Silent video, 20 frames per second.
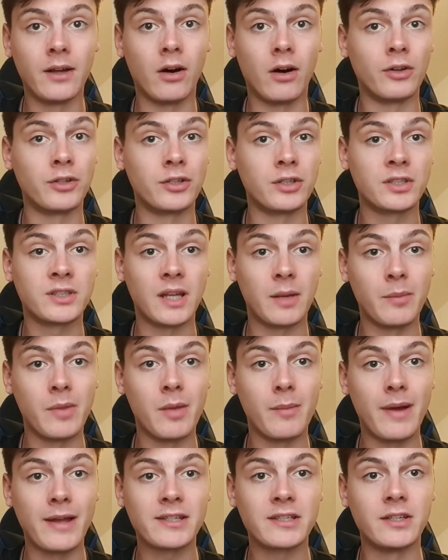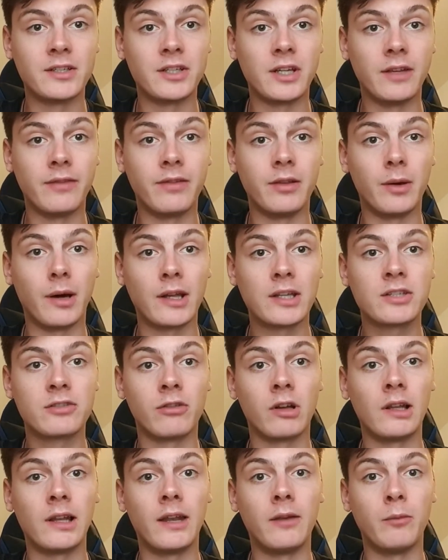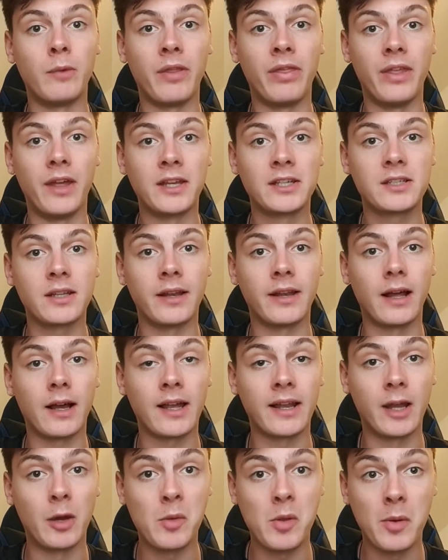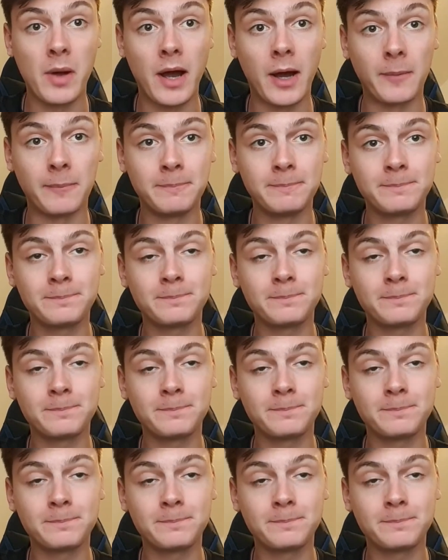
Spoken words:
or just send me a message if you are struggling with this and I can help you out.